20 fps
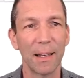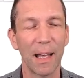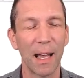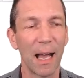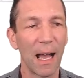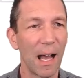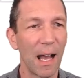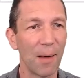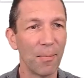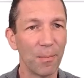
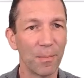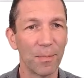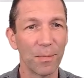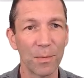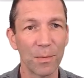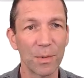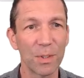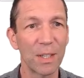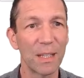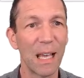Um,
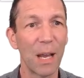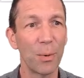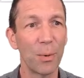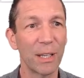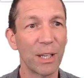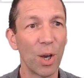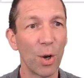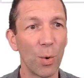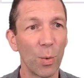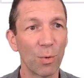so there we
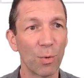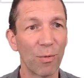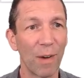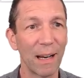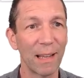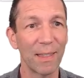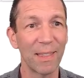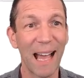go, right?